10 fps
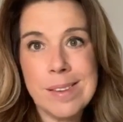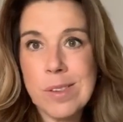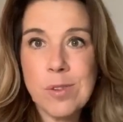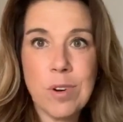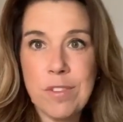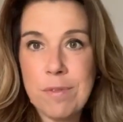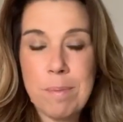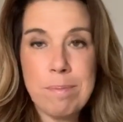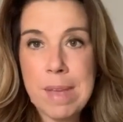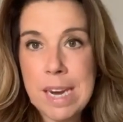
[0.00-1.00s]
sort of
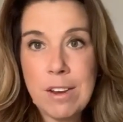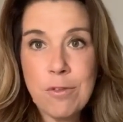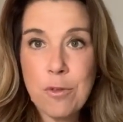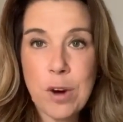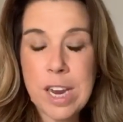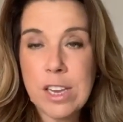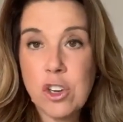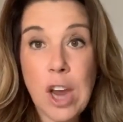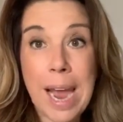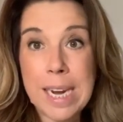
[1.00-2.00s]
mini
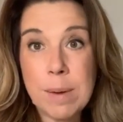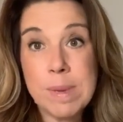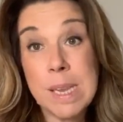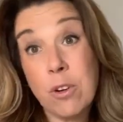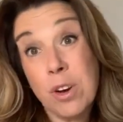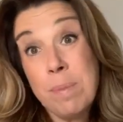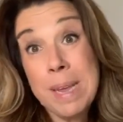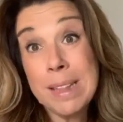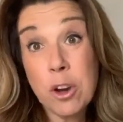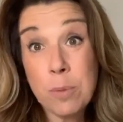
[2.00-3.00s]
fridge items that are going to
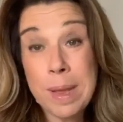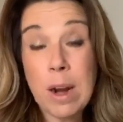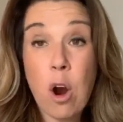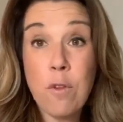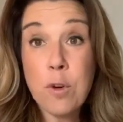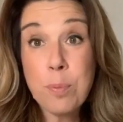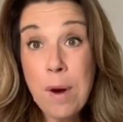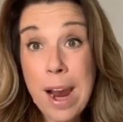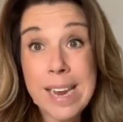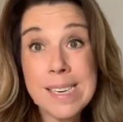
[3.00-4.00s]
be a little bit
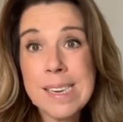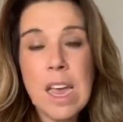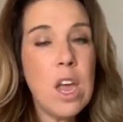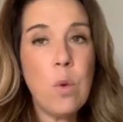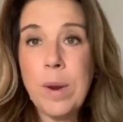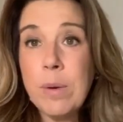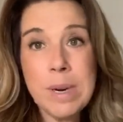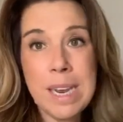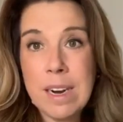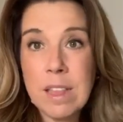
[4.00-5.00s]
overpriced. We don't
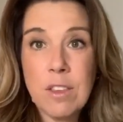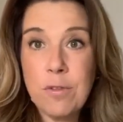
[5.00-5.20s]
need it. The